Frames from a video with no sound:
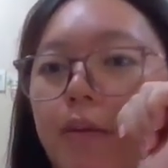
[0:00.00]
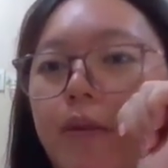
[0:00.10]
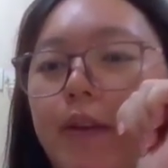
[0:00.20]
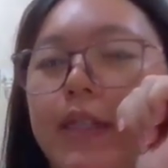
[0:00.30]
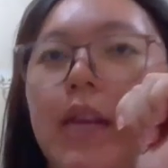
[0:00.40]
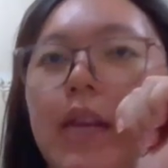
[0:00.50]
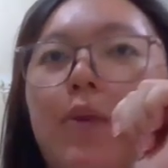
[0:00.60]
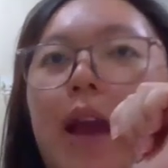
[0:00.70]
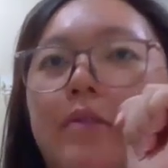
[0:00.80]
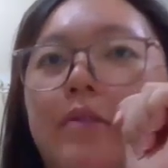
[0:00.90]
previously
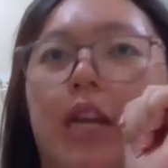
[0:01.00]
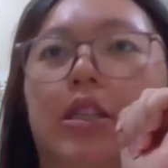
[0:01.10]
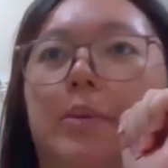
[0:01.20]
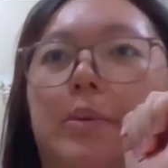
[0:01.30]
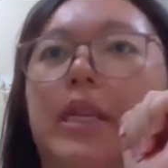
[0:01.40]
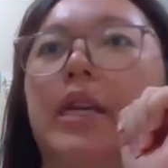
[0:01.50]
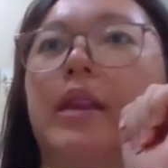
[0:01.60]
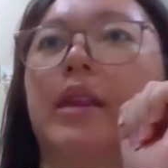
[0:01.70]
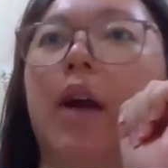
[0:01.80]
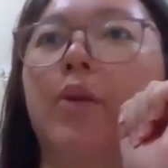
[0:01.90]
we have chat gpt
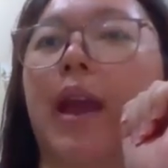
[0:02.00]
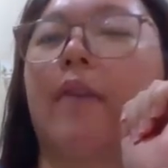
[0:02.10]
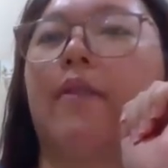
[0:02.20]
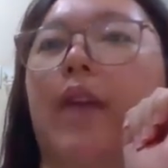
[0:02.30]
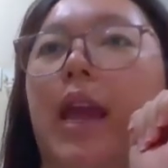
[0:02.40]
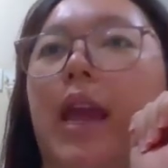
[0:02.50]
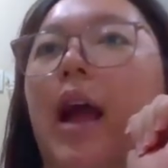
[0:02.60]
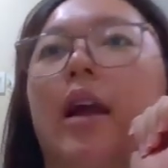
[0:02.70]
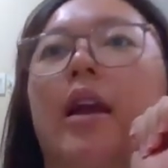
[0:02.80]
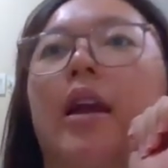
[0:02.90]
now we have
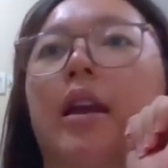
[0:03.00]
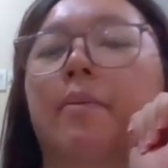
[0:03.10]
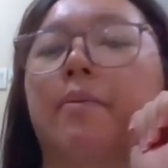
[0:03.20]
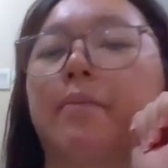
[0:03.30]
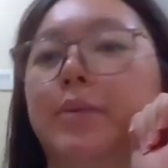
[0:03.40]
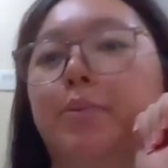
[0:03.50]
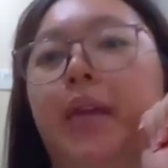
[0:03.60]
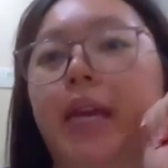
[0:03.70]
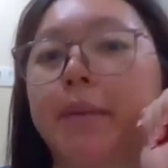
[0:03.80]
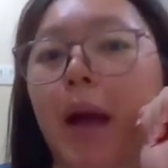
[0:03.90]
ai
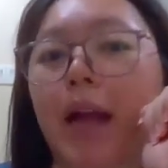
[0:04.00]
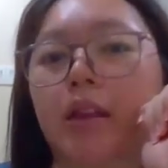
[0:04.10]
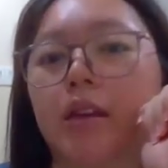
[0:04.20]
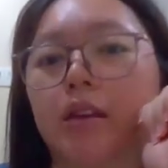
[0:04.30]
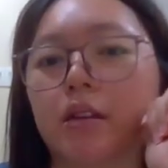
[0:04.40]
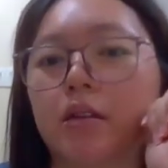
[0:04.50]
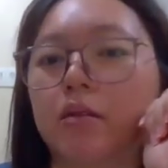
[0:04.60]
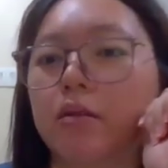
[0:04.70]
speaking partner